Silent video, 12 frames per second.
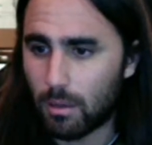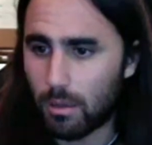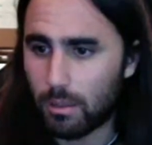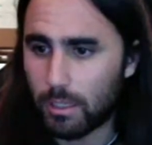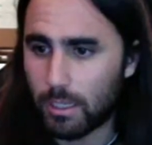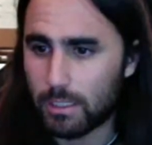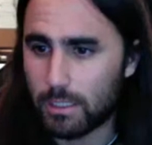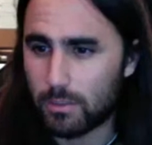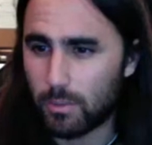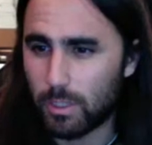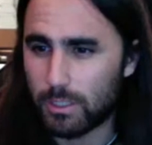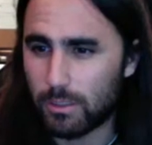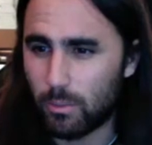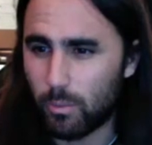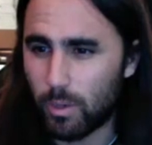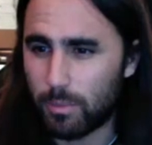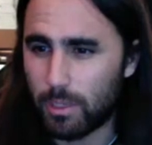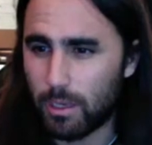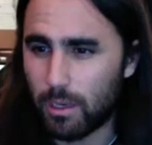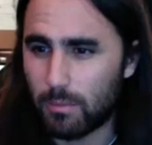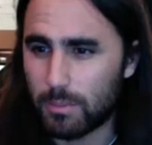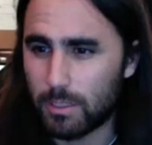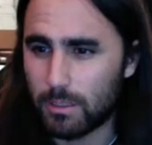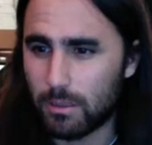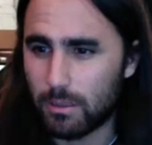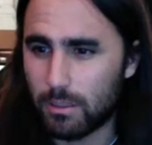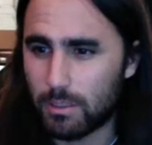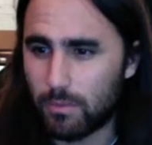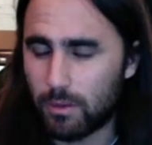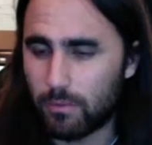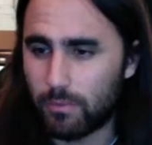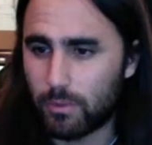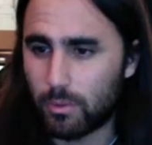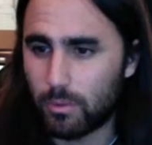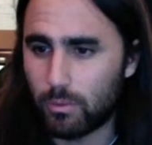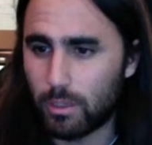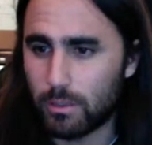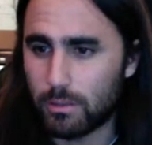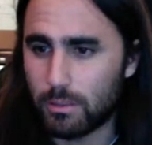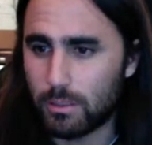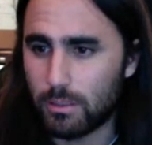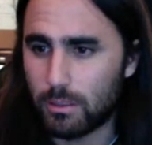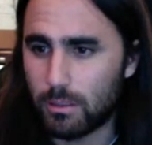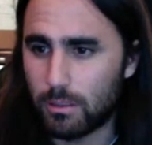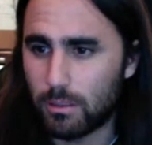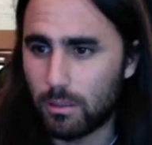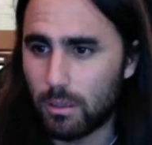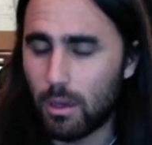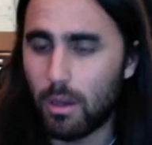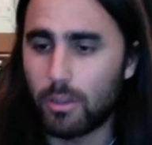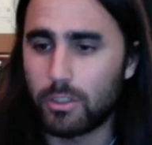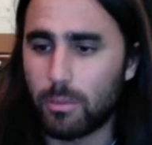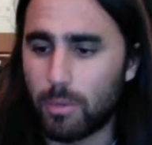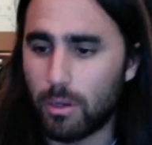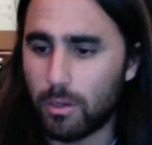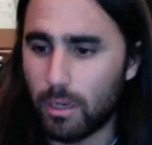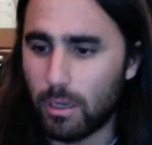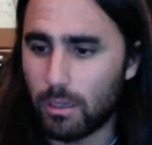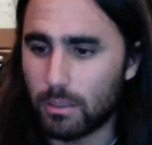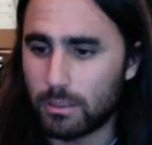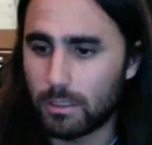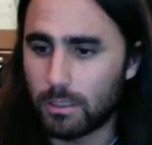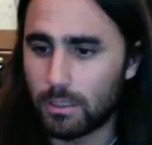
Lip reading: Yes, I was watching the webcam, so it looks fun for 2 runs. Oh, you're talking about, okay, Hunter.